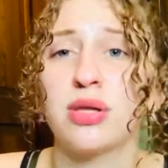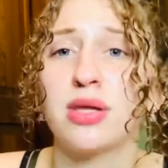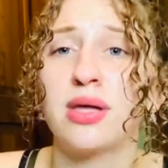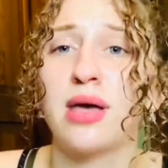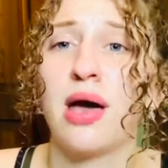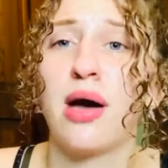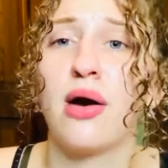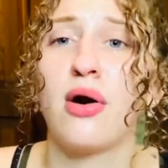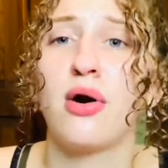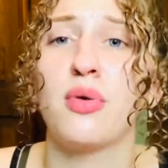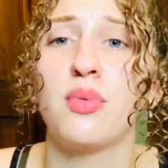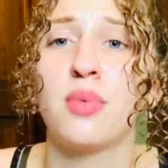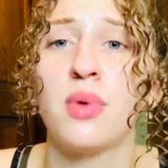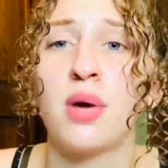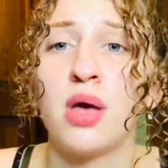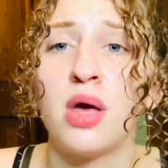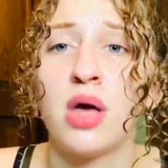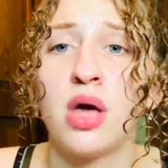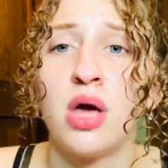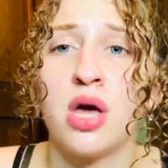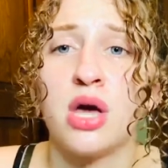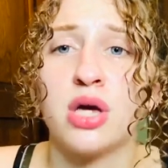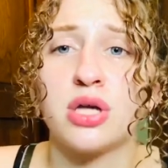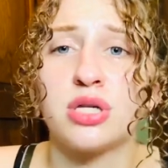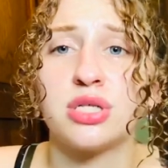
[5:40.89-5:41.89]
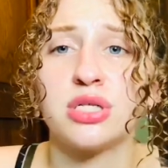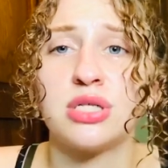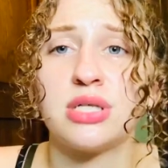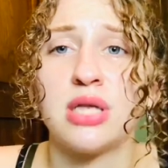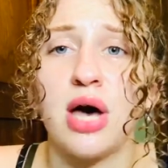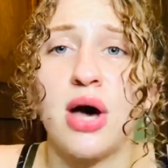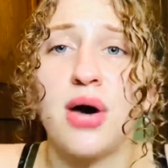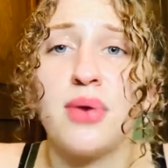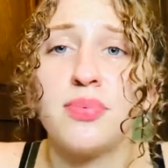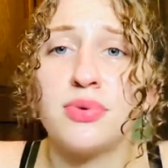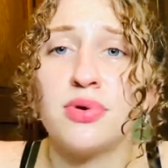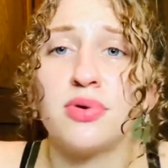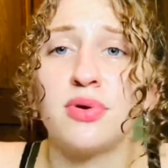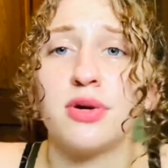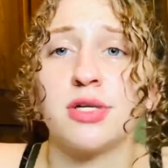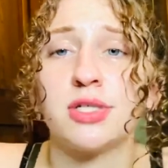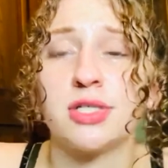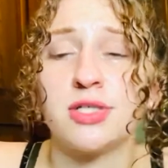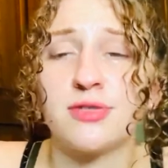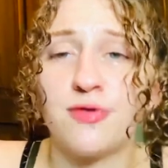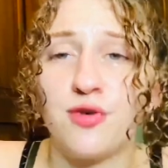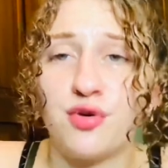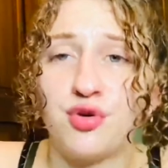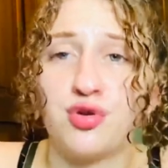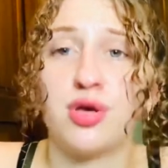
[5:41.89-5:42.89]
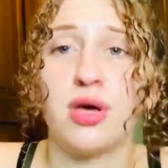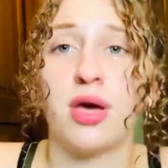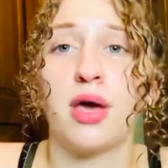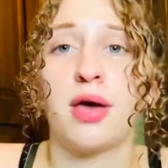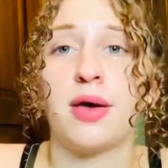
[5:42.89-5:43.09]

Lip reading: help, just help you exfoliate.